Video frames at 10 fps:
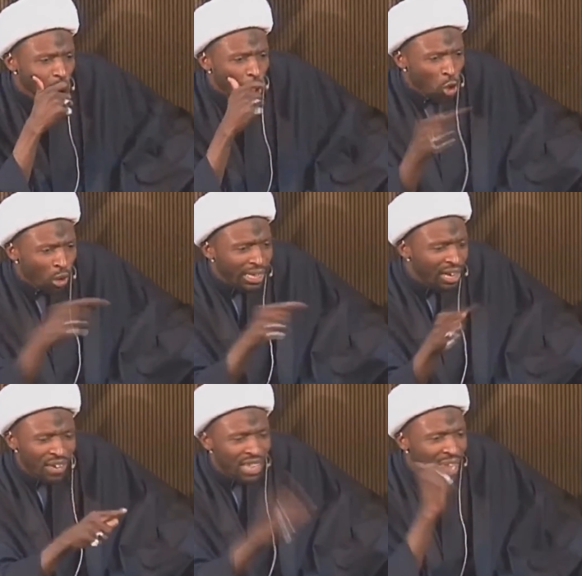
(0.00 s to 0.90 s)
look at
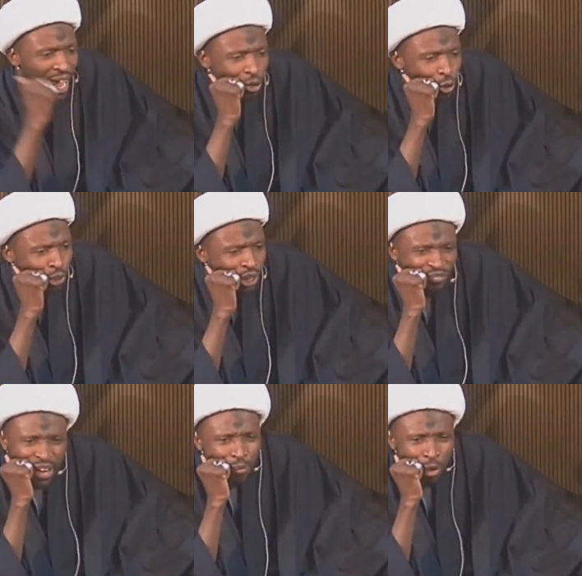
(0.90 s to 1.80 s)
the verse i quoted
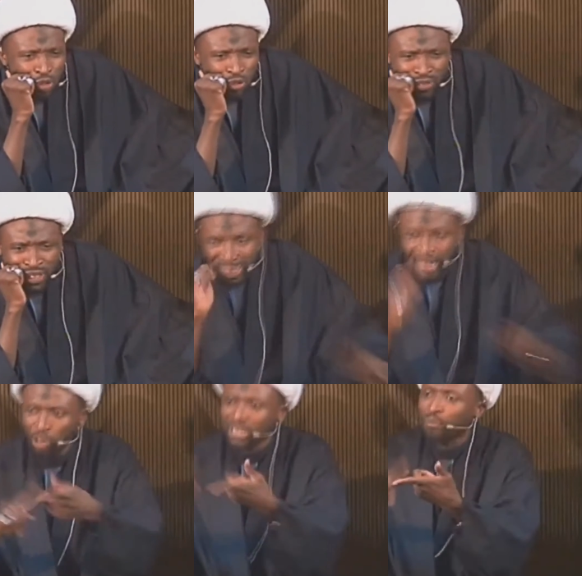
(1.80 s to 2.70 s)
very beautiful verse and
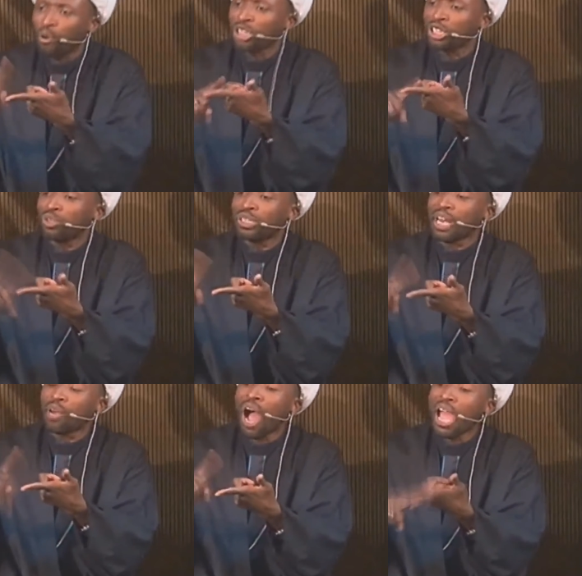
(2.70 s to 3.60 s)
i'll support it with a
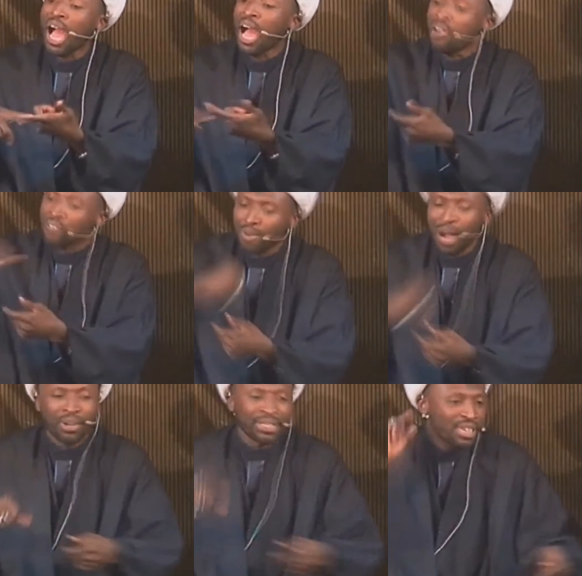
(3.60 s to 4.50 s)
riwayah from
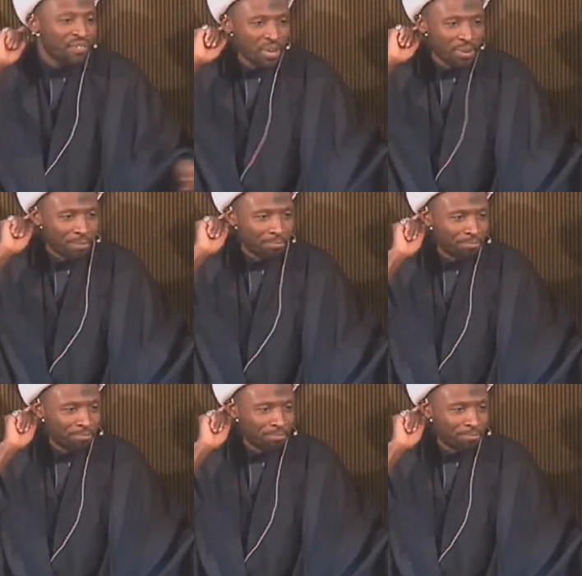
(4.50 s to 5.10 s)
our sif imam